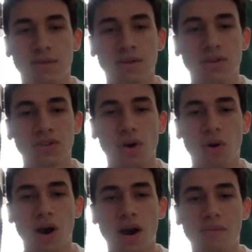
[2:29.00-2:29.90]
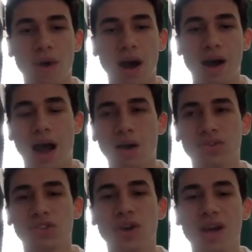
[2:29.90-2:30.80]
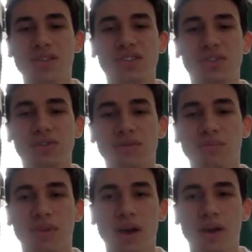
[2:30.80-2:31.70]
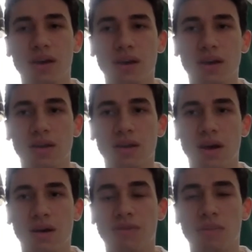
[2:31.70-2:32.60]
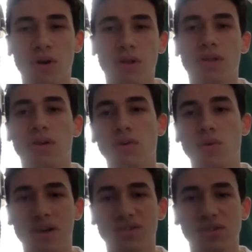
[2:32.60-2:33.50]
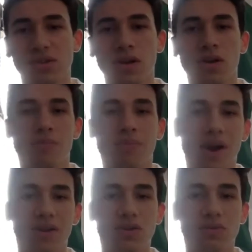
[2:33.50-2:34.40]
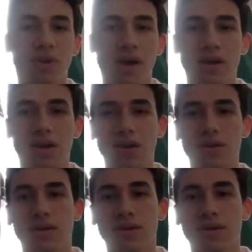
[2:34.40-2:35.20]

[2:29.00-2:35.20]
So how was the transition from playing in football in the U.S. compared to playing in Italy?